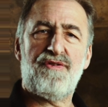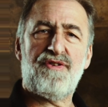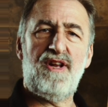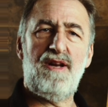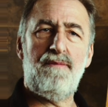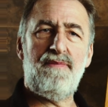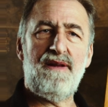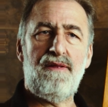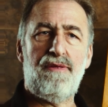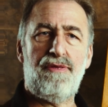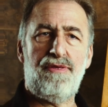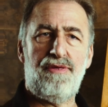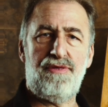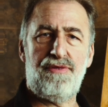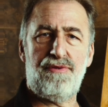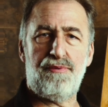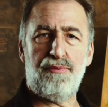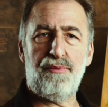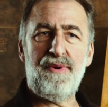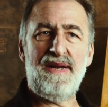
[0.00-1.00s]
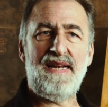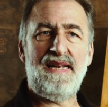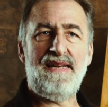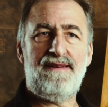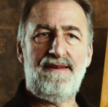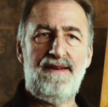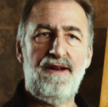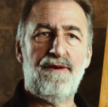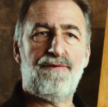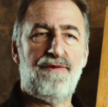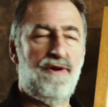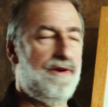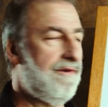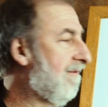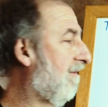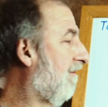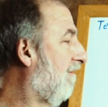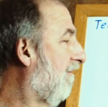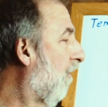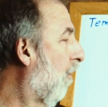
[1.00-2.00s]
going to be three different
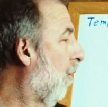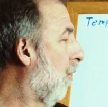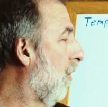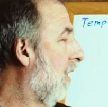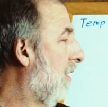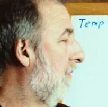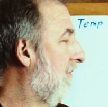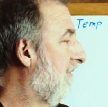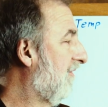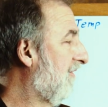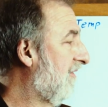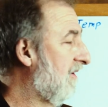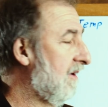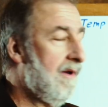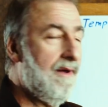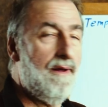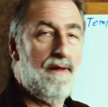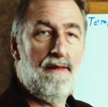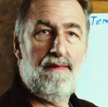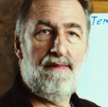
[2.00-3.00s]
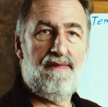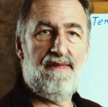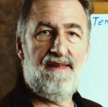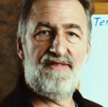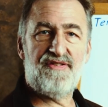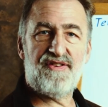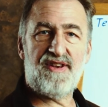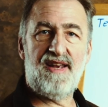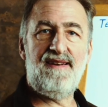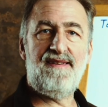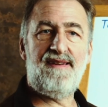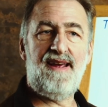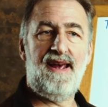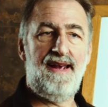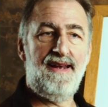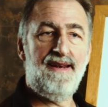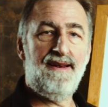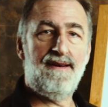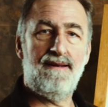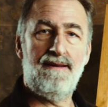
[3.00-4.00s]
forms this can
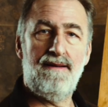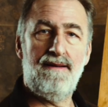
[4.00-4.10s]
take.